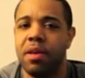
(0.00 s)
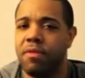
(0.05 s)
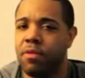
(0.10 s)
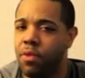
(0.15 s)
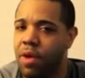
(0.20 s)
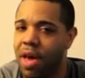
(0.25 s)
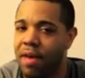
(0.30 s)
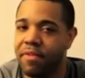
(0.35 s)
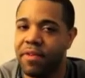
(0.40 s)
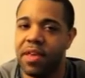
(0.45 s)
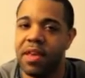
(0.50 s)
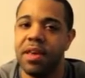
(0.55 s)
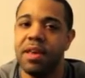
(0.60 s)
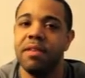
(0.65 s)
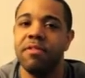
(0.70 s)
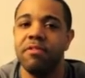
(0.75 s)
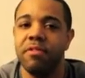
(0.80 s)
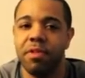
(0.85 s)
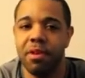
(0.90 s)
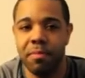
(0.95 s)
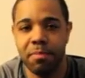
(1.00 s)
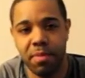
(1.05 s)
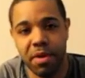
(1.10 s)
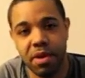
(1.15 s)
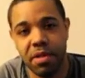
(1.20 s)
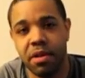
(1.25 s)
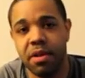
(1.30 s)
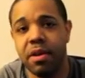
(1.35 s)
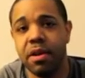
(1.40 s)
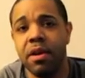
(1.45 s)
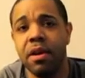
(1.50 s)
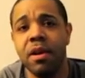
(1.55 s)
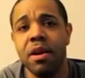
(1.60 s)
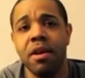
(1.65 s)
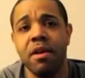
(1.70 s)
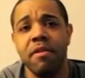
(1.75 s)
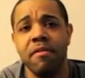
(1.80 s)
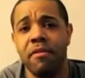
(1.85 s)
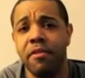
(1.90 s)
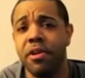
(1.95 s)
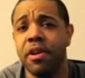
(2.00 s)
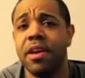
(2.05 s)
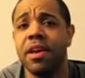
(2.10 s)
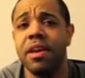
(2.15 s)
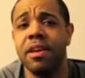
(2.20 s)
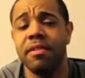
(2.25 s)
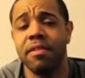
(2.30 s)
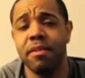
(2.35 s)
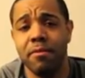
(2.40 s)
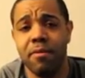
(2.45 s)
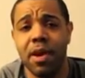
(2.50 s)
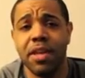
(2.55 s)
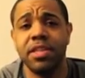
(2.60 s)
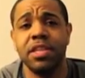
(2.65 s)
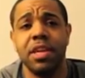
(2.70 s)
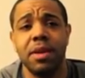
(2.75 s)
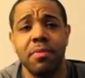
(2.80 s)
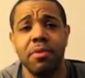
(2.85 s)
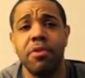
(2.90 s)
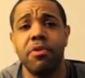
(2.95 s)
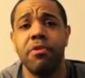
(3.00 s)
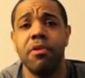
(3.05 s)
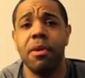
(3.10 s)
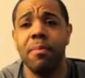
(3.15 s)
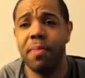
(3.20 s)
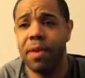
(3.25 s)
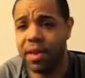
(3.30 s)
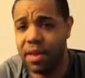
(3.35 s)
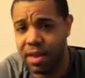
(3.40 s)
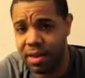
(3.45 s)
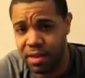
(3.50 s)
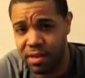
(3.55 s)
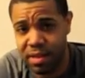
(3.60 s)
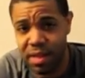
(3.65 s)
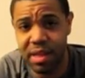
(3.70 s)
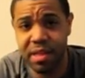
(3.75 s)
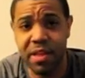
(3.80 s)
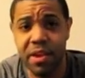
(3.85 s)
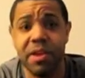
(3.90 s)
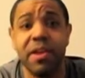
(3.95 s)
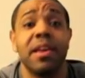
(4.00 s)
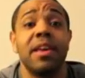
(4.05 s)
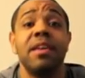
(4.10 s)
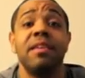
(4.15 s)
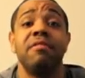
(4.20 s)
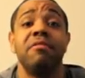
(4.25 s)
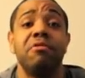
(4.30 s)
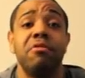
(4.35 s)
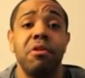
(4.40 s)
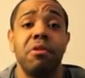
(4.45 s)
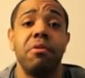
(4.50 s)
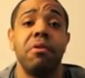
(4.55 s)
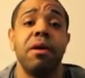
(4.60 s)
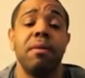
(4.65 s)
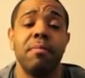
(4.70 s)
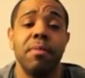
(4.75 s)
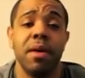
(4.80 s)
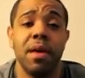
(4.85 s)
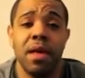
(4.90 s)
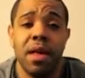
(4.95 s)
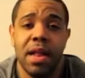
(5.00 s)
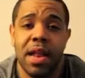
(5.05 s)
If you have kids, you can be there for your kids and watch them grow up and see their kids grow up.